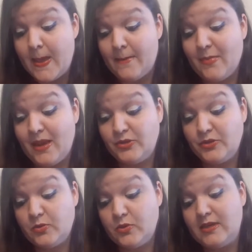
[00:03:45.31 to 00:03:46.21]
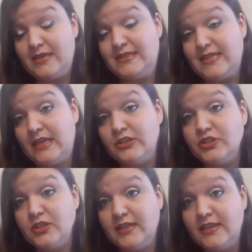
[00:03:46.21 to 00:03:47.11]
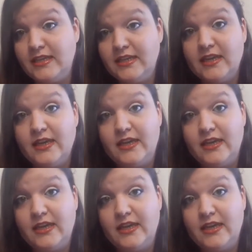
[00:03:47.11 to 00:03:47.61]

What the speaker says: my duo is actually